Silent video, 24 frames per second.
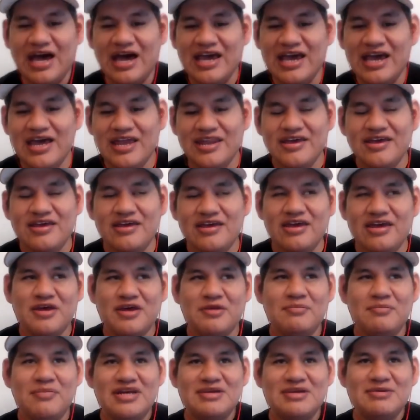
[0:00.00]
I had a
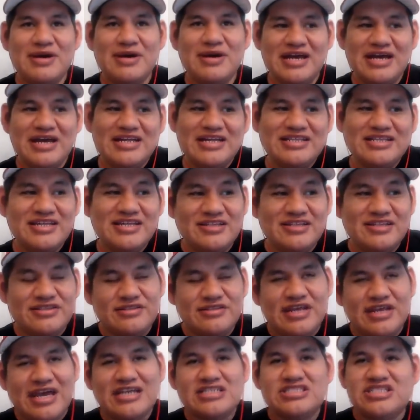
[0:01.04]
um the
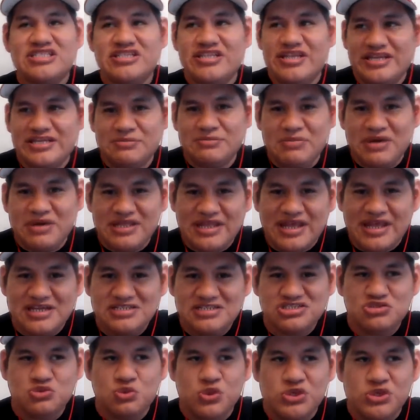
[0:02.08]
actually like my
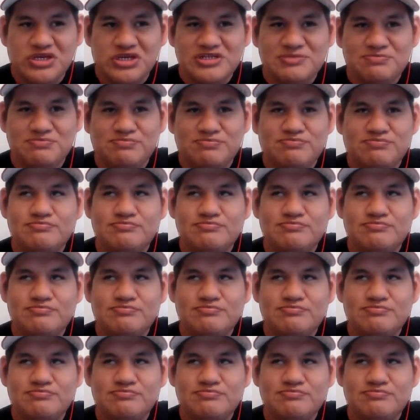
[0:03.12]
last 20